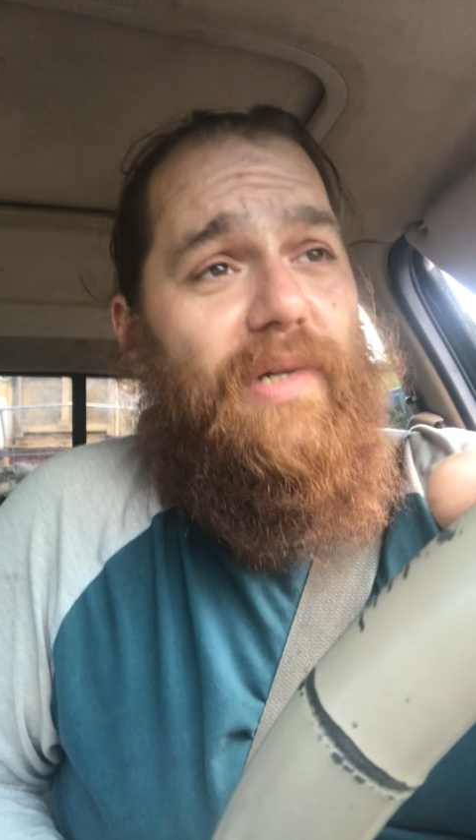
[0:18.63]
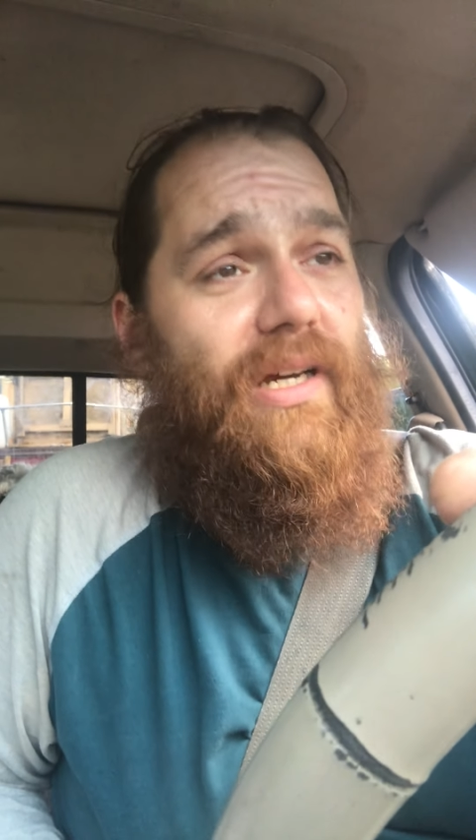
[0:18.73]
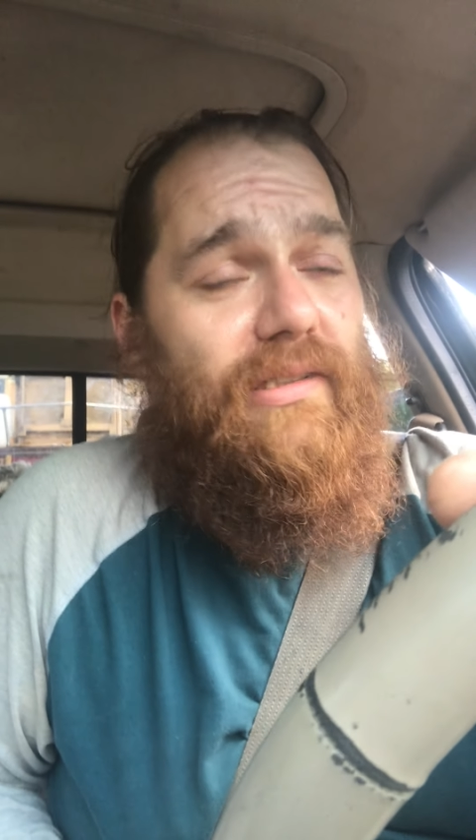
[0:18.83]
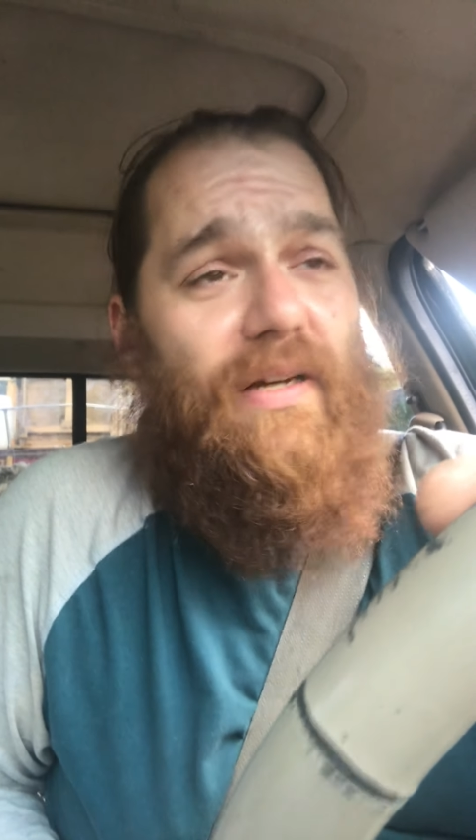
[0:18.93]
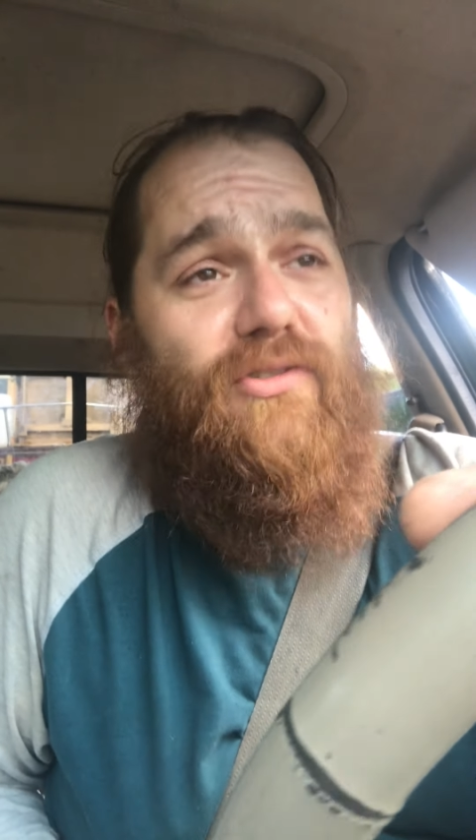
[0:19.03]

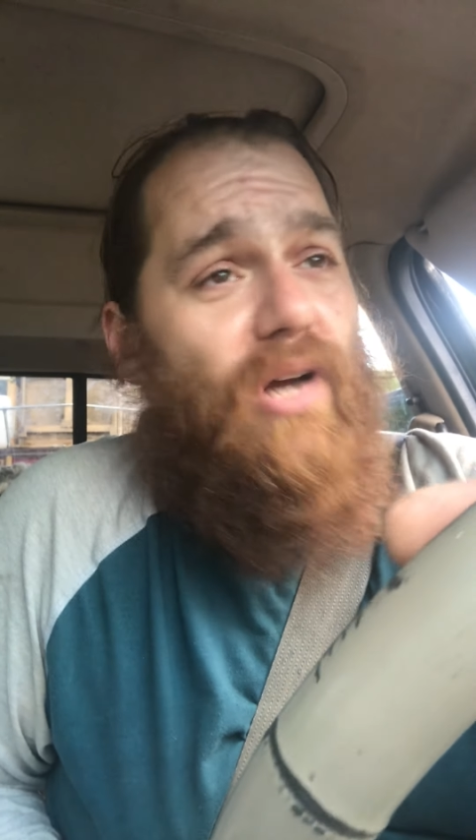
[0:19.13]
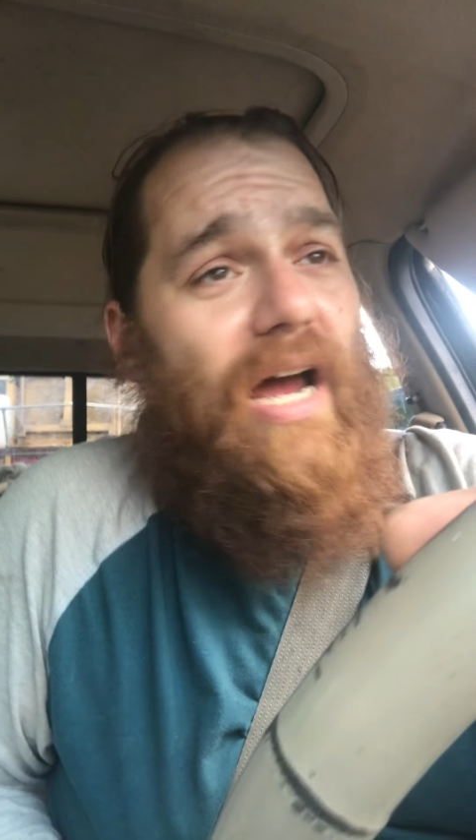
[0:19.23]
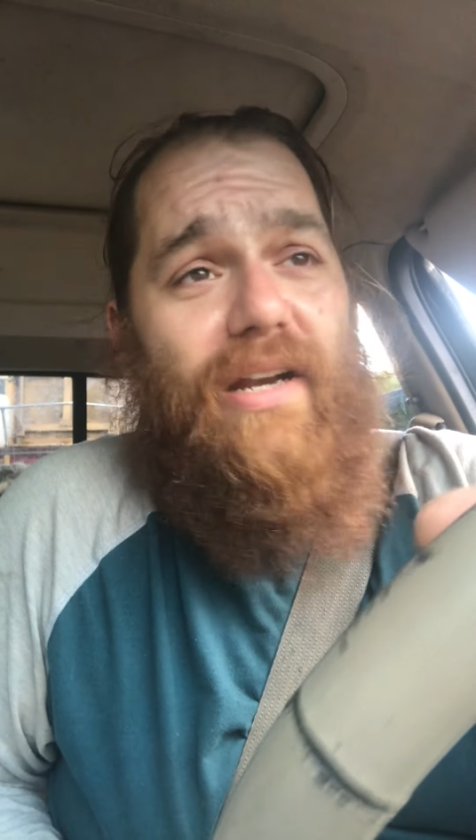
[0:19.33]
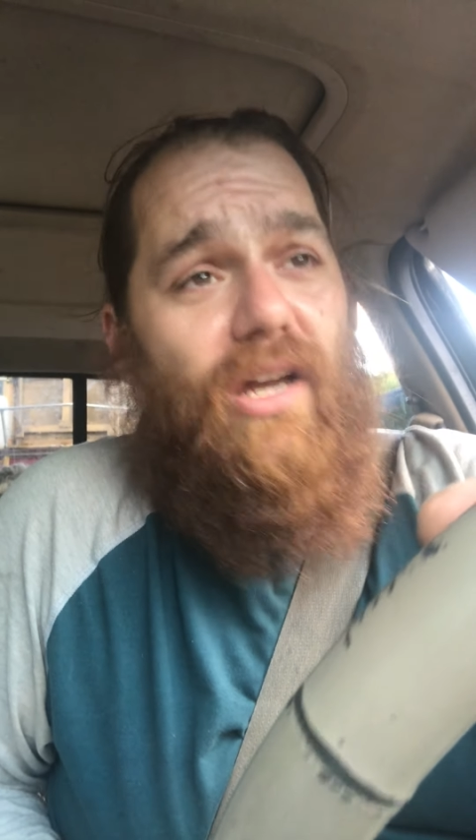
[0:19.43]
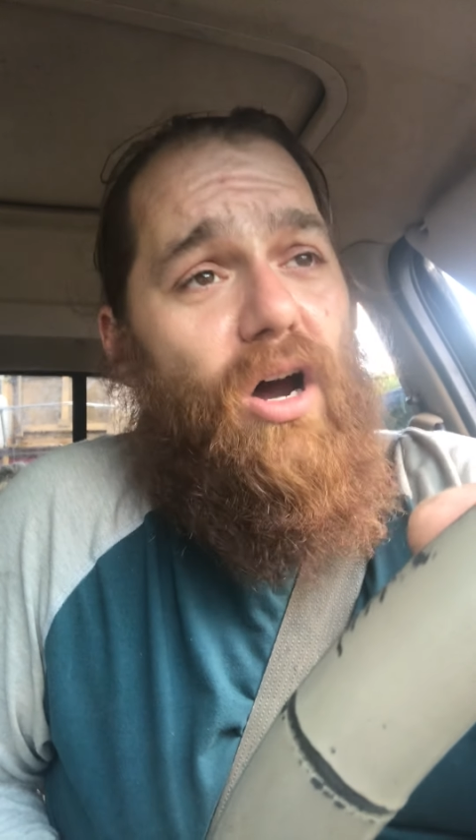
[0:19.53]
because I've
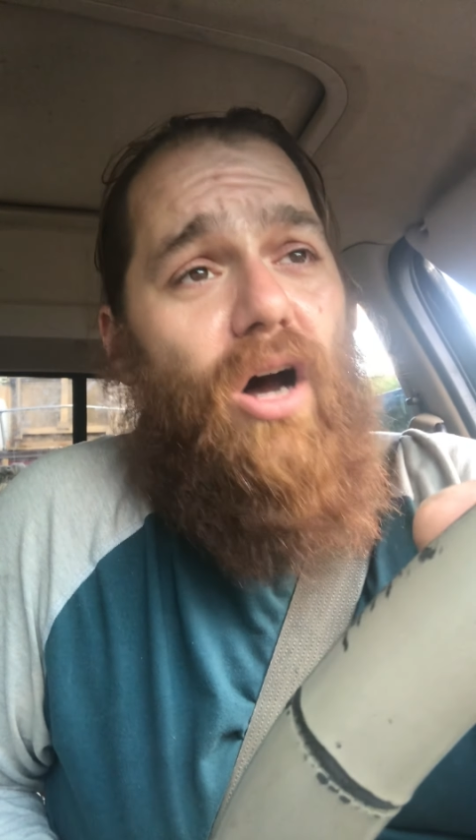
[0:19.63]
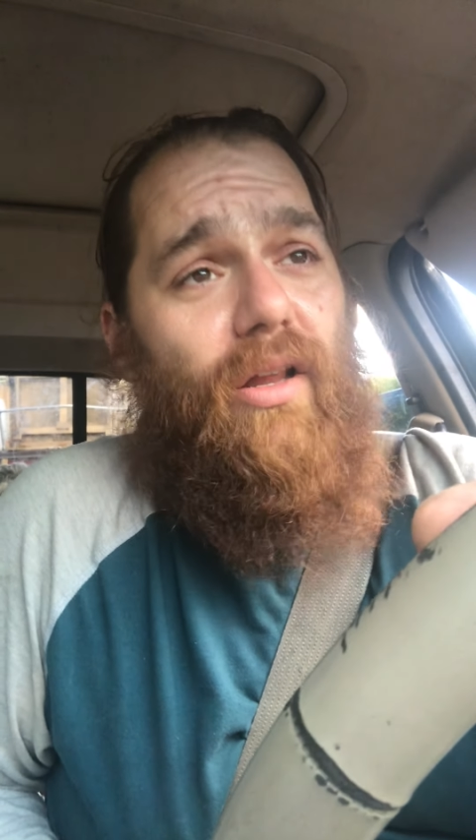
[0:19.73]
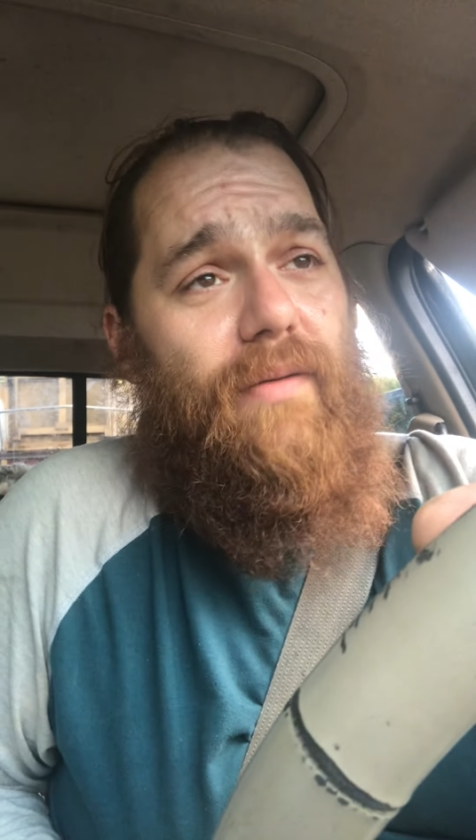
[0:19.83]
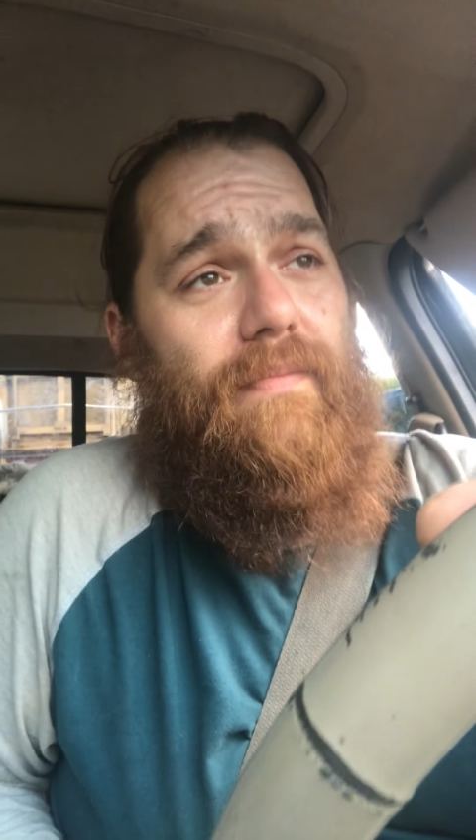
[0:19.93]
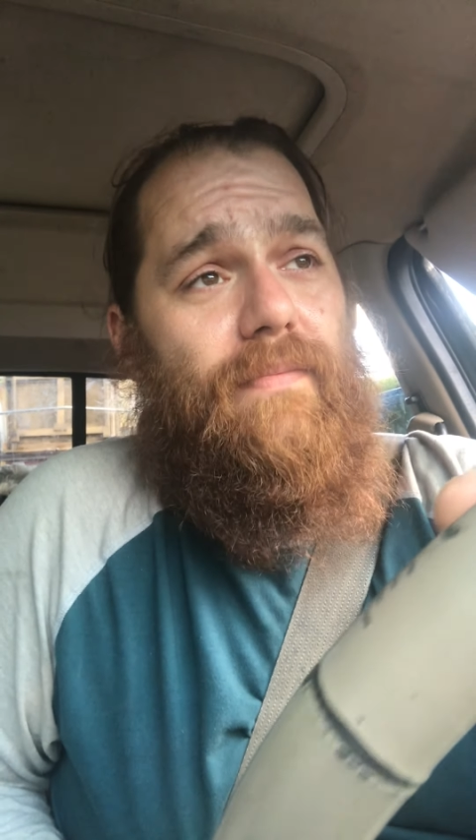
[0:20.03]
tried to call him.